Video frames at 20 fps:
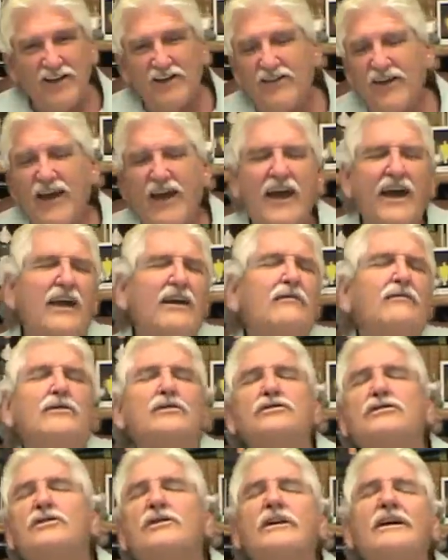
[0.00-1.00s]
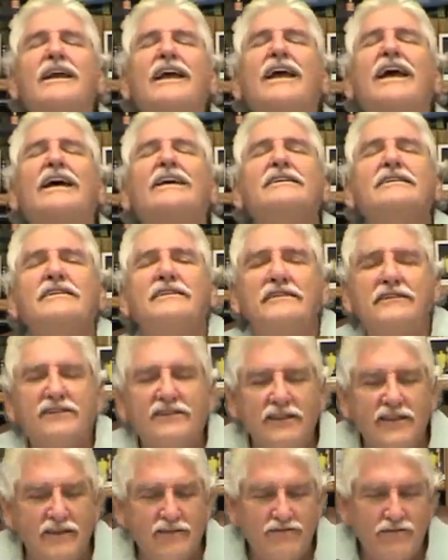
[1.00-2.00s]
You know, the animals are in
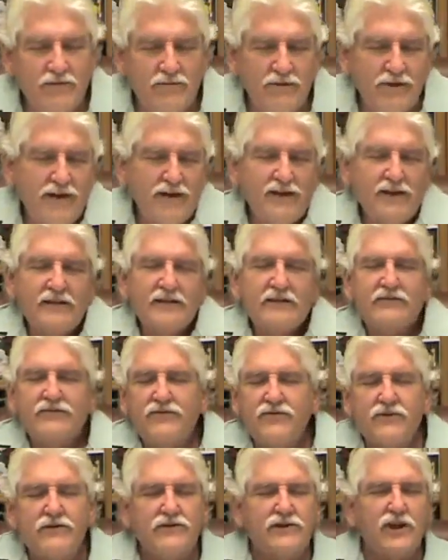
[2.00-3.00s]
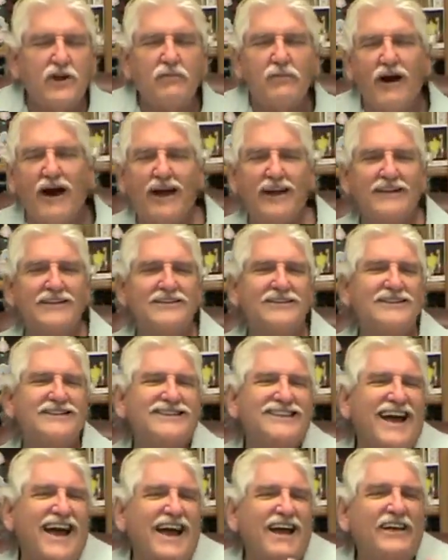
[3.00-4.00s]
ecstasy from eating the foods their body's
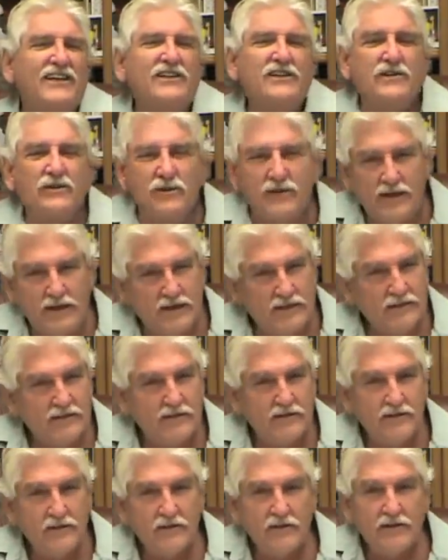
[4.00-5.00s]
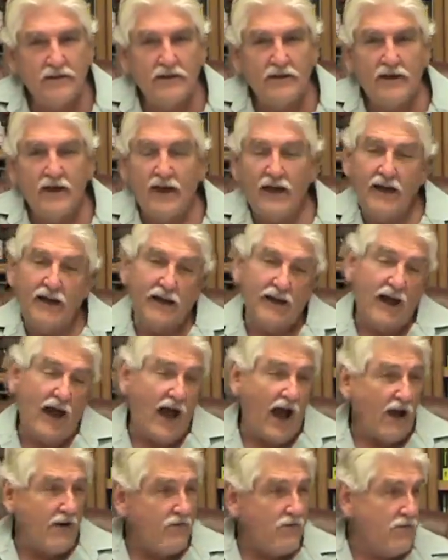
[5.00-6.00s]
designed to eat. And
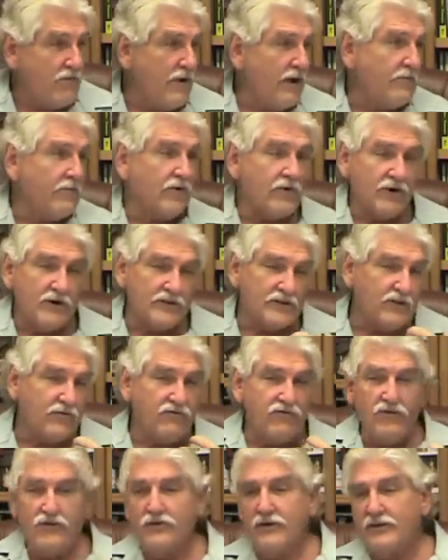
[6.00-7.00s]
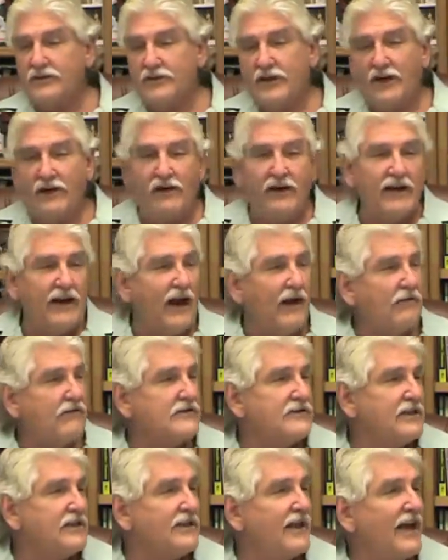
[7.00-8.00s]
I remember as a fruitarian, I
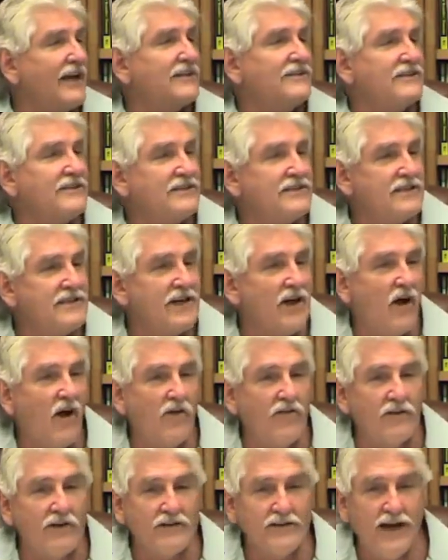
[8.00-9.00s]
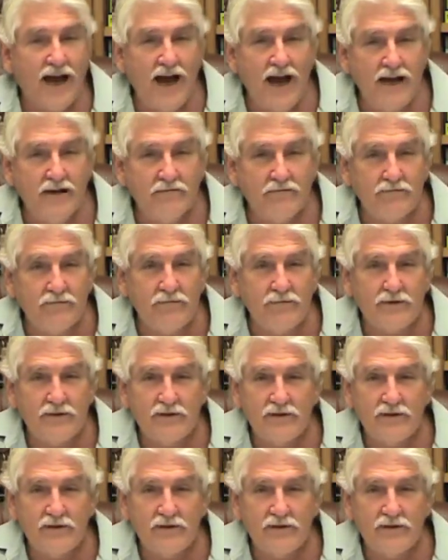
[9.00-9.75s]
was in ecstasy all the time.